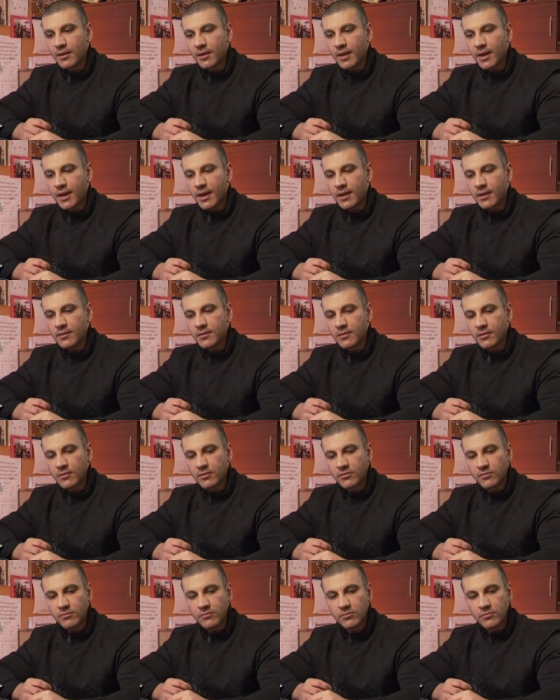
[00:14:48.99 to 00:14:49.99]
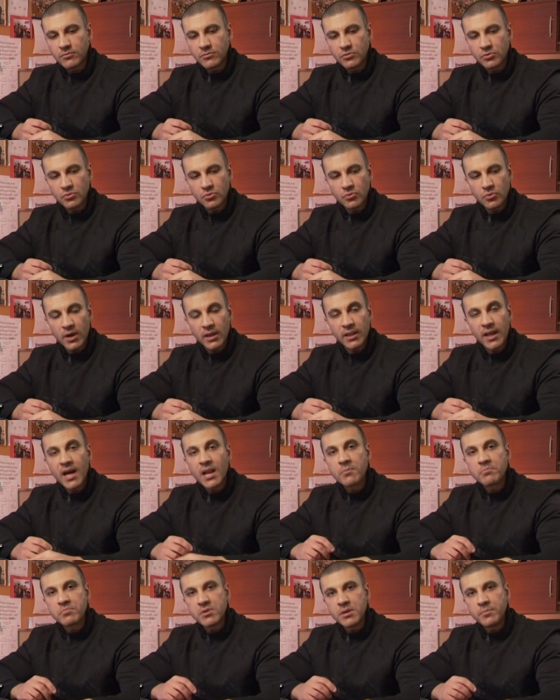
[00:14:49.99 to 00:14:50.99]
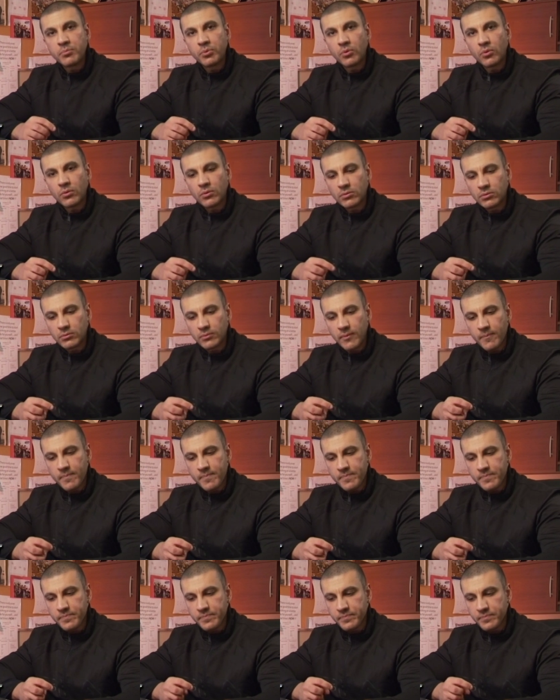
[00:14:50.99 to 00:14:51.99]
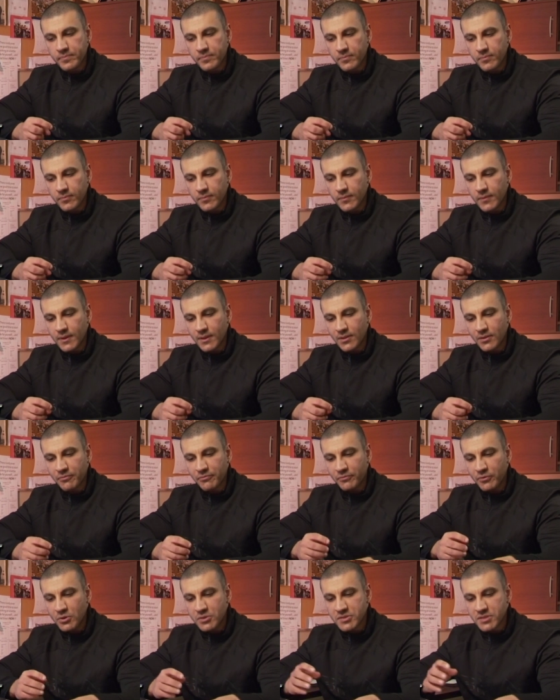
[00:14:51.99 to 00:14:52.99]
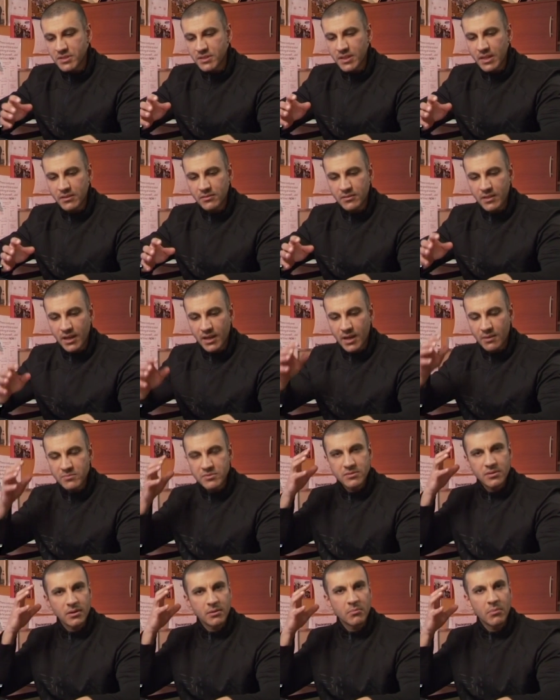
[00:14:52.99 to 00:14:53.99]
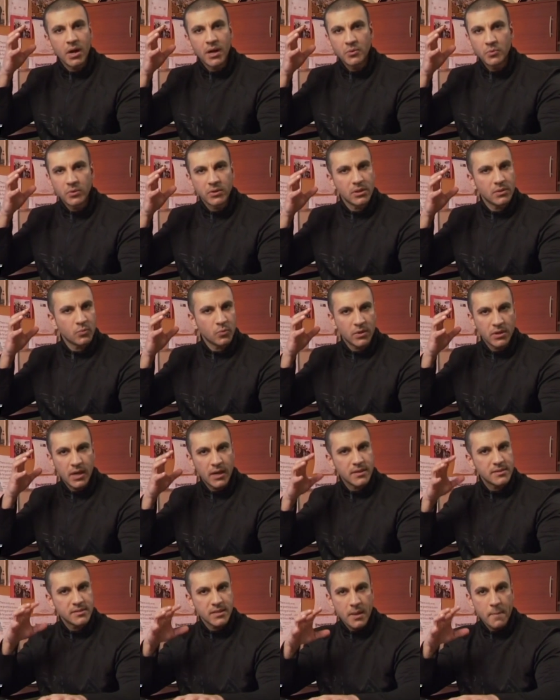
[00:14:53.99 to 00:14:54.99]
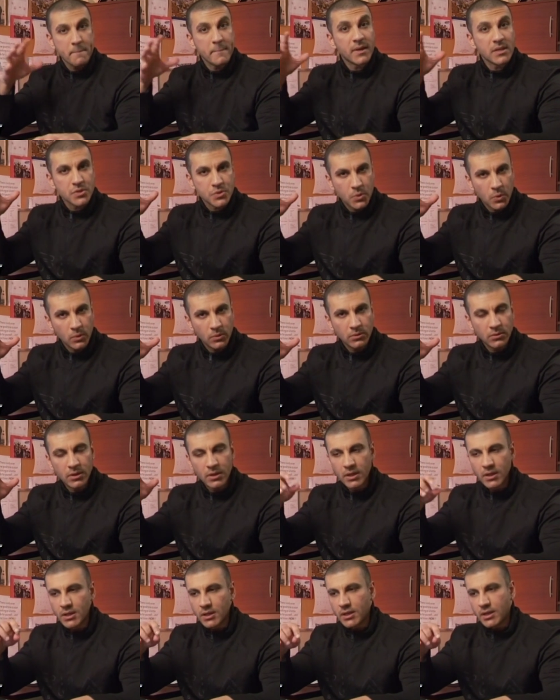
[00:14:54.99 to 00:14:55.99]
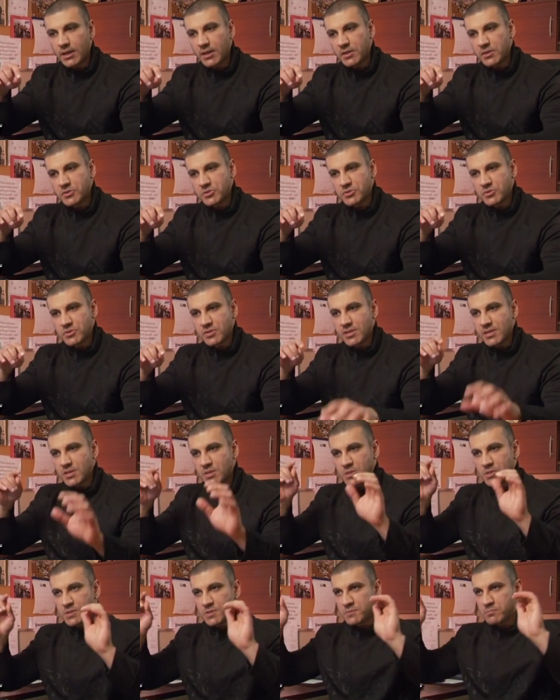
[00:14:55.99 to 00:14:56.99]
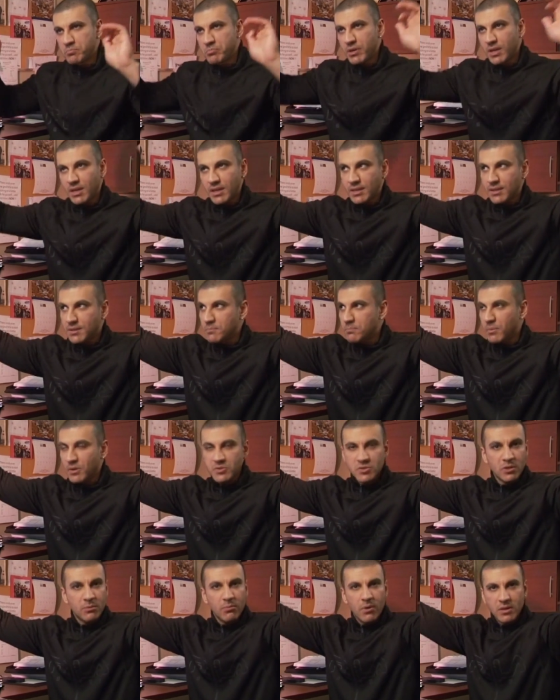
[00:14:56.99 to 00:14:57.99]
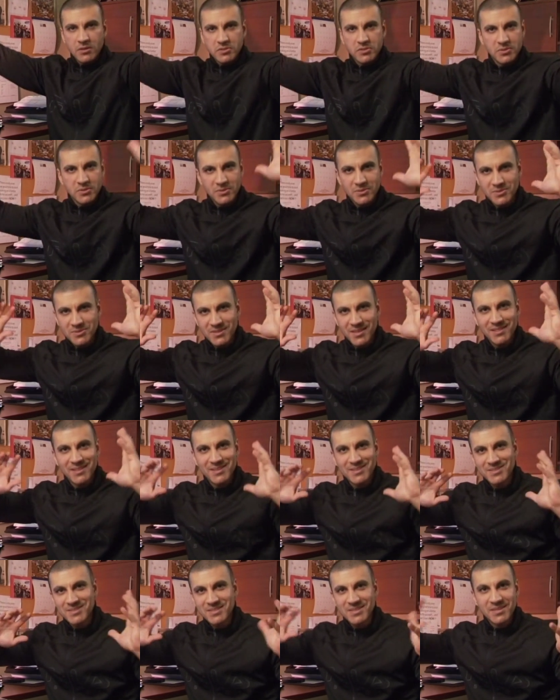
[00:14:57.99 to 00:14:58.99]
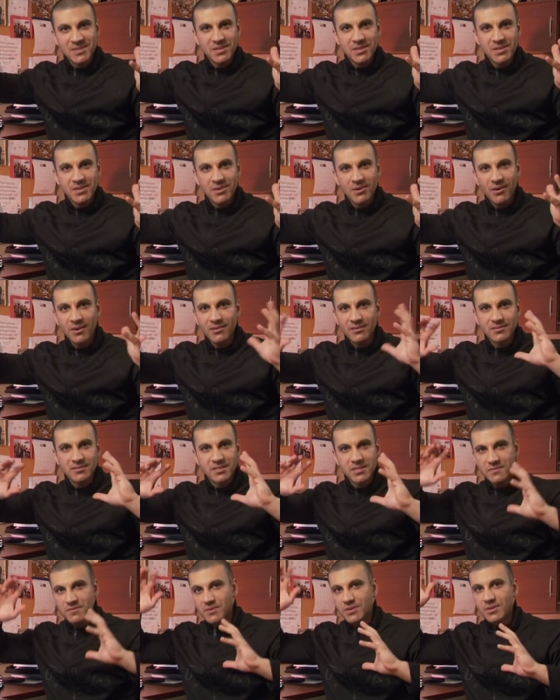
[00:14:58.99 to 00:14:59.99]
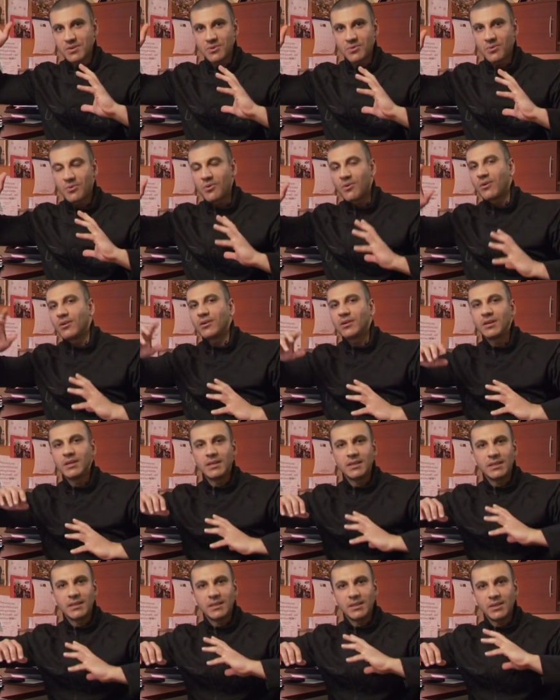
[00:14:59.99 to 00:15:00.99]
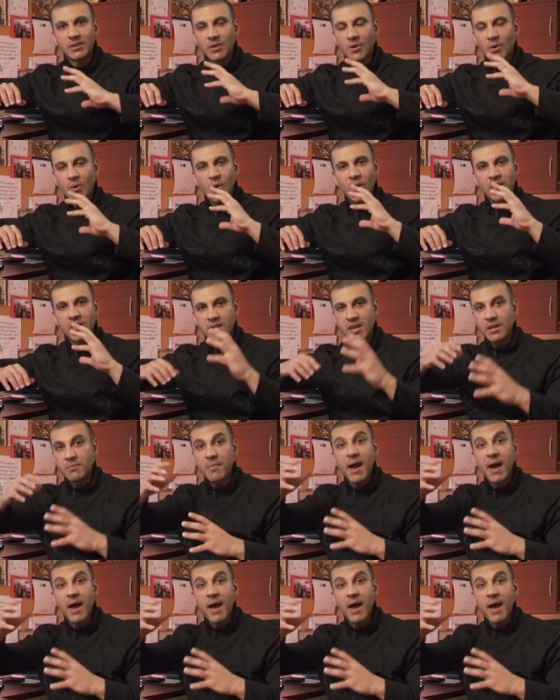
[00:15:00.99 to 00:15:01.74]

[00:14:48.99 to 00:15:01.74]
And to a lot of people, the first thing that comes to their mind when I say muscle is these big muscle monsters that they see on TV or in